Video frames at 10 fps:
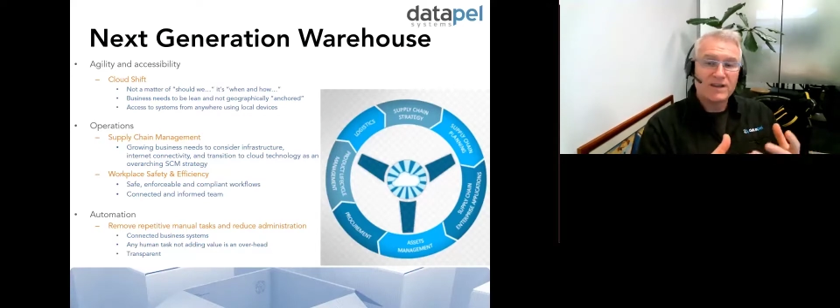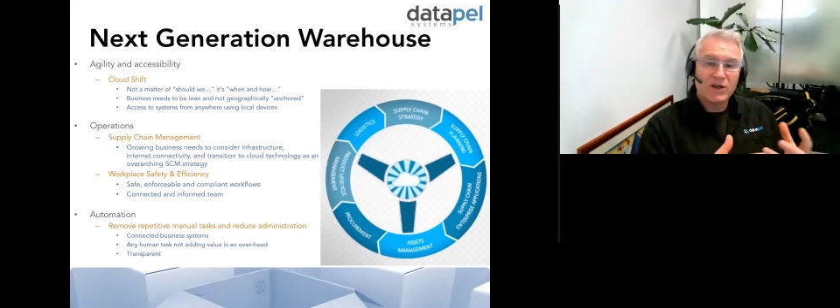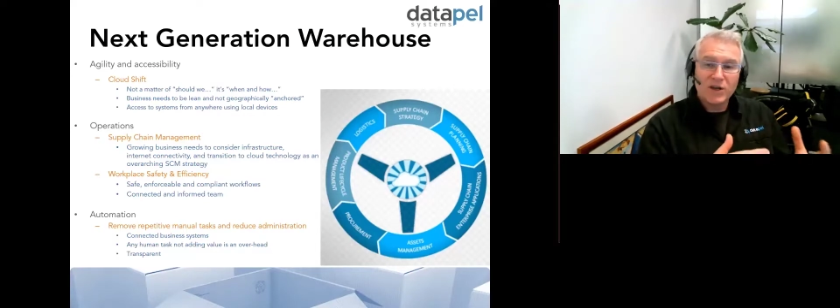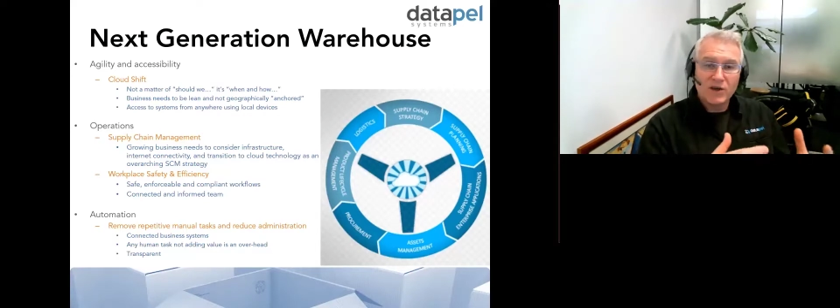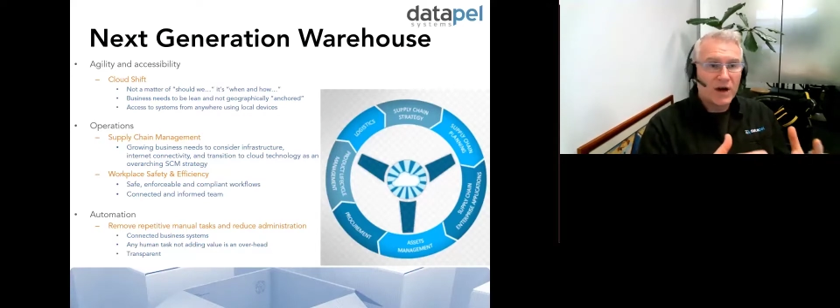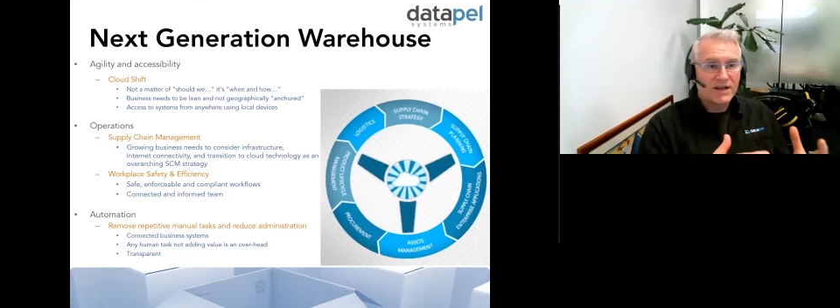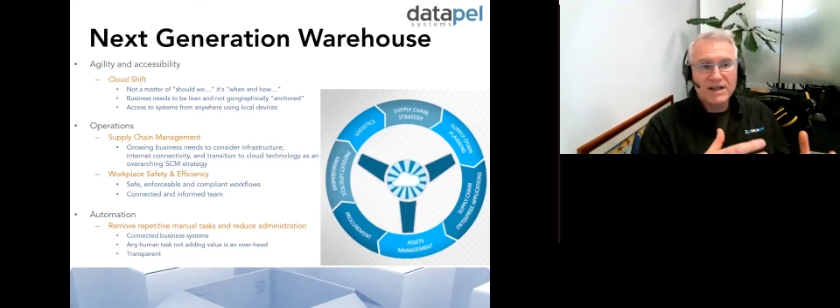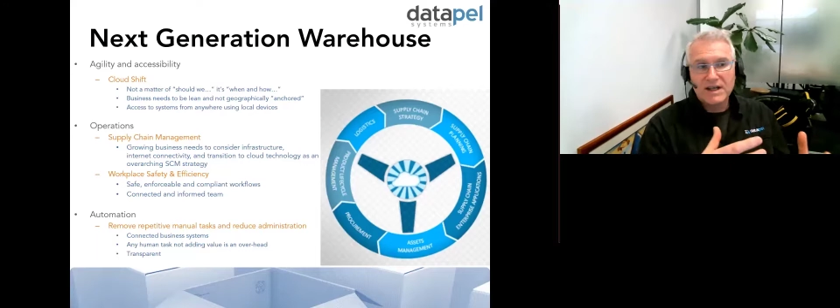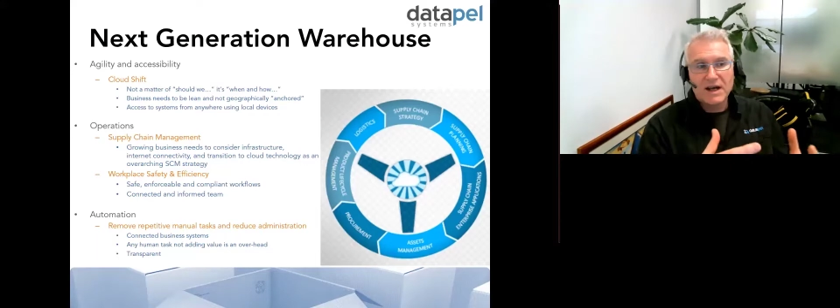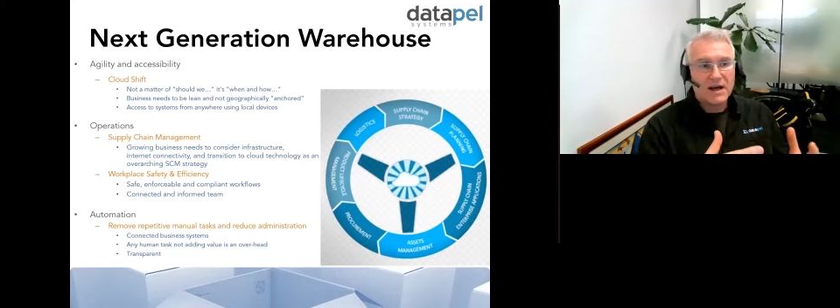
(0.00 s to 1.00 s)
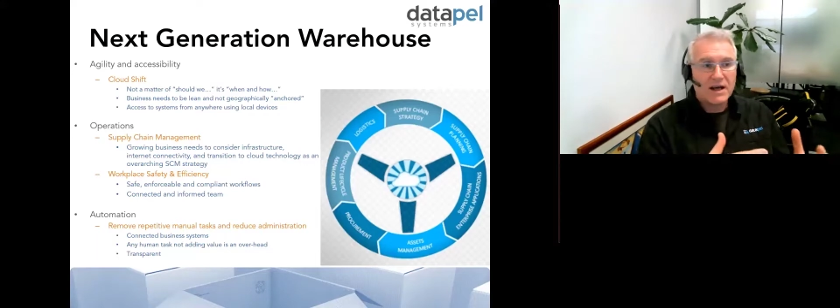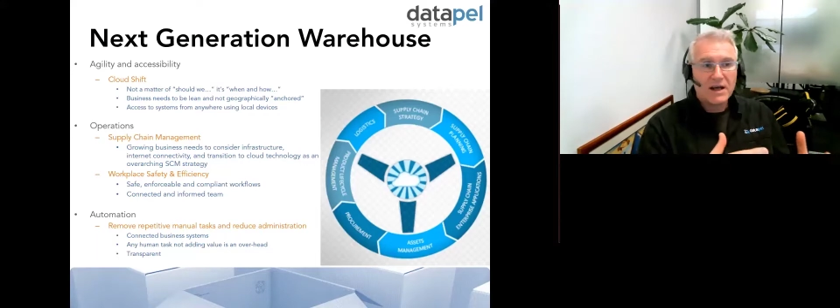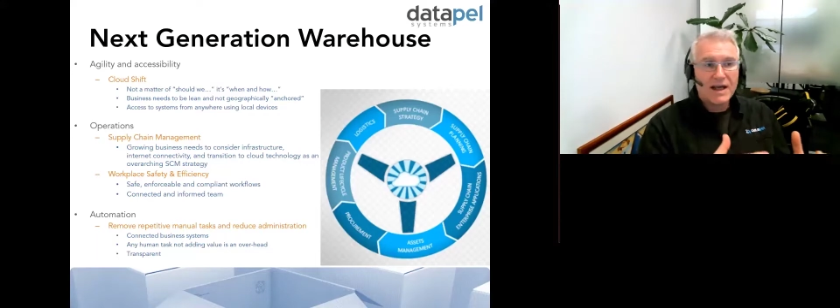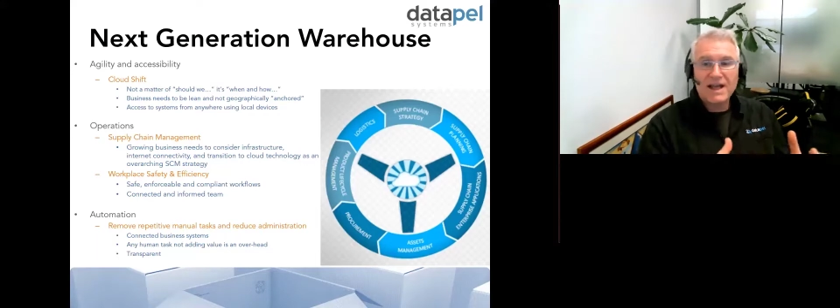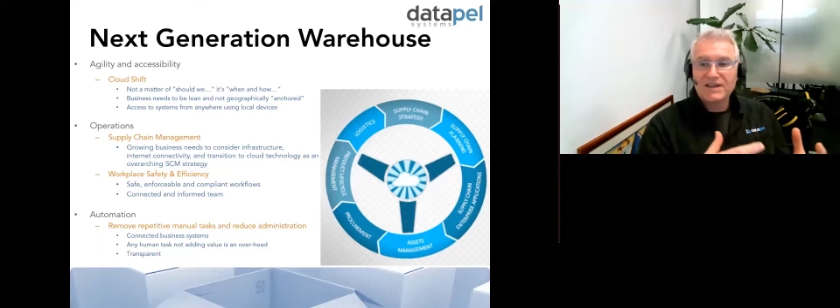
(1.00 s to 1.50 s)
is it a good idea?
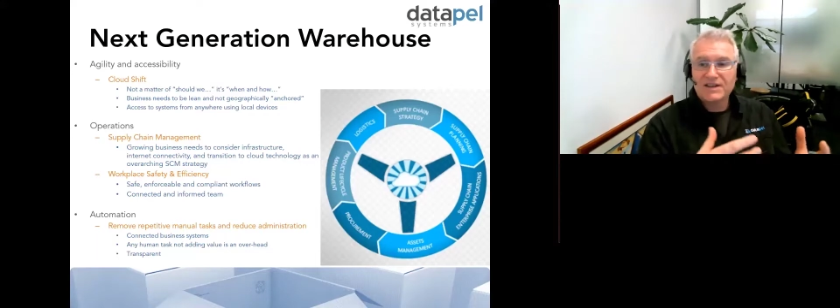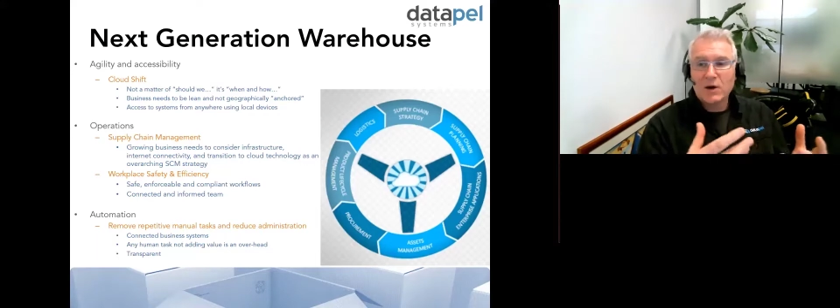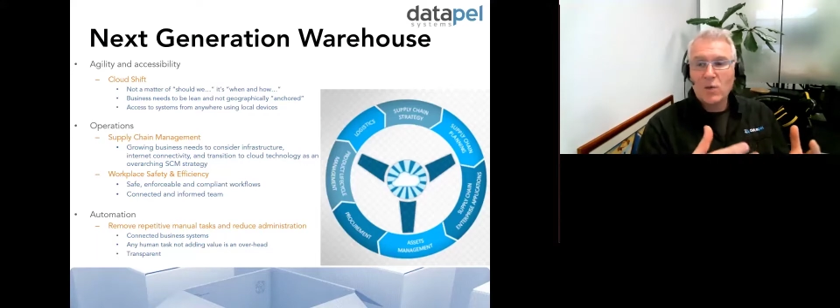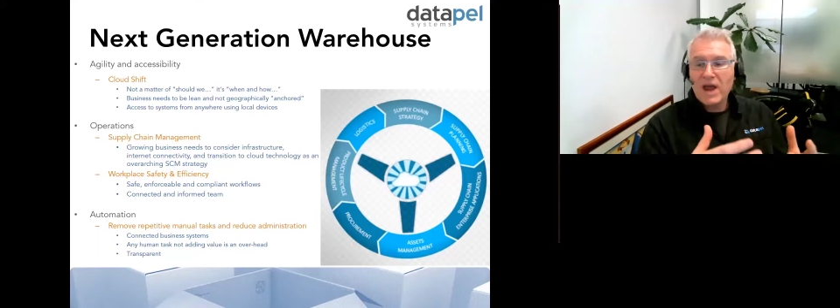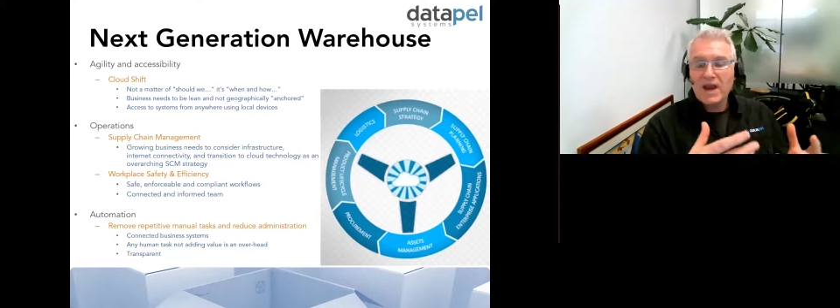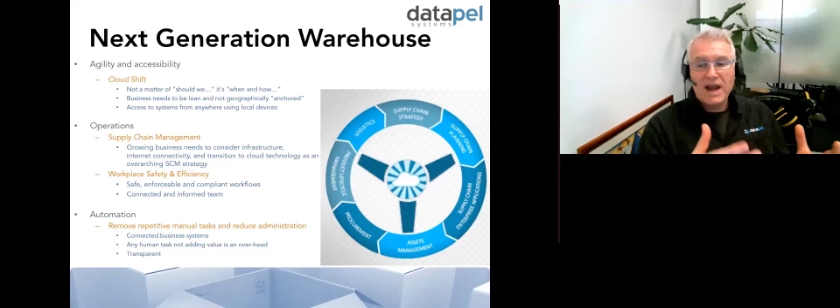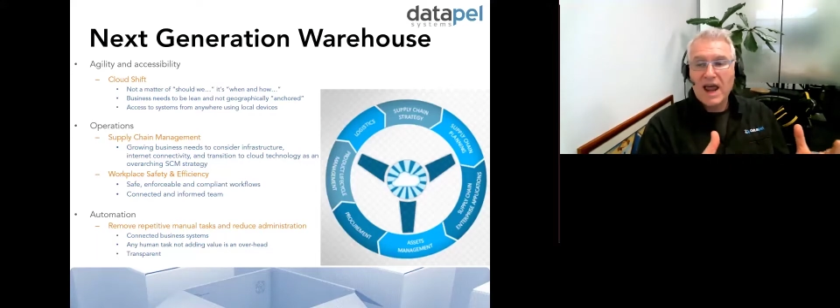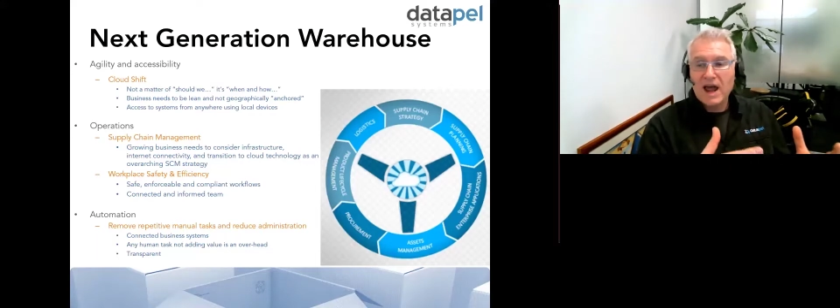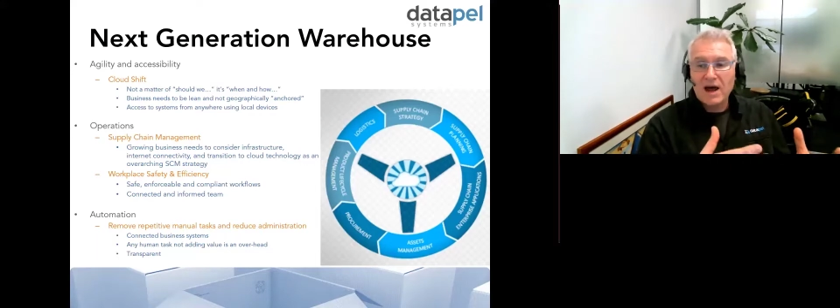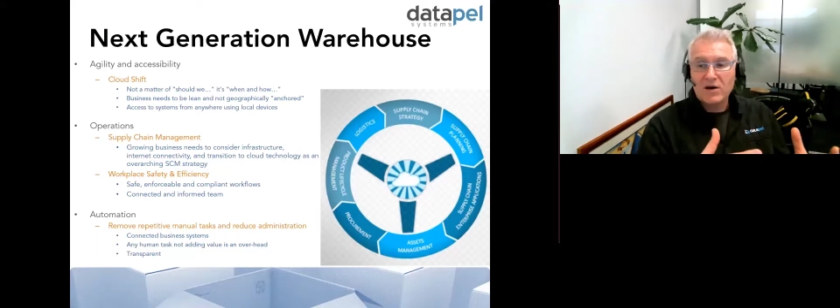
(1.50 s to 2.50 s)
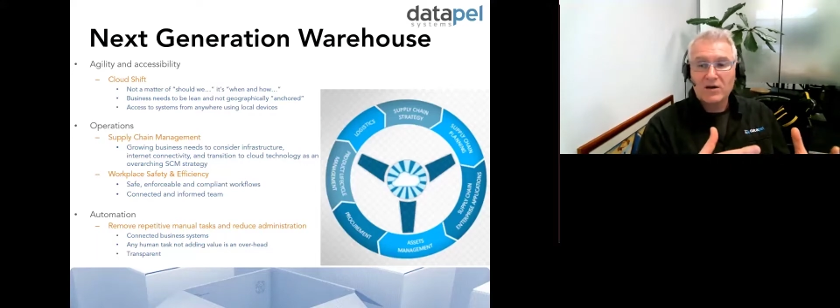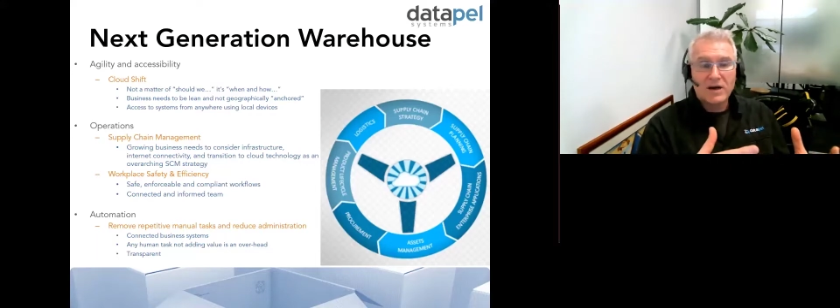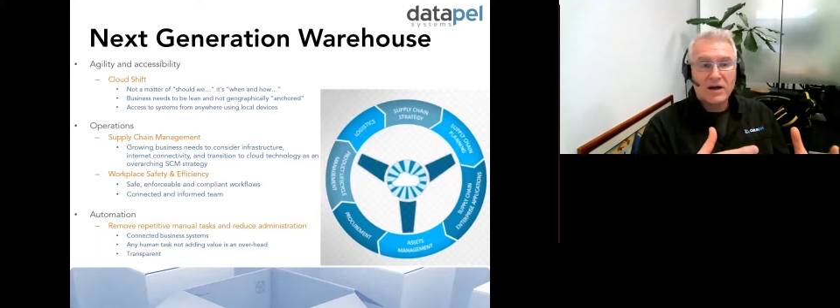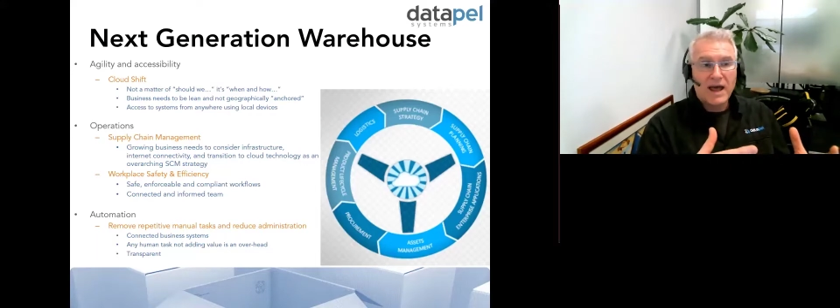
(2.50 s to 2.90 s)
It's a when and how.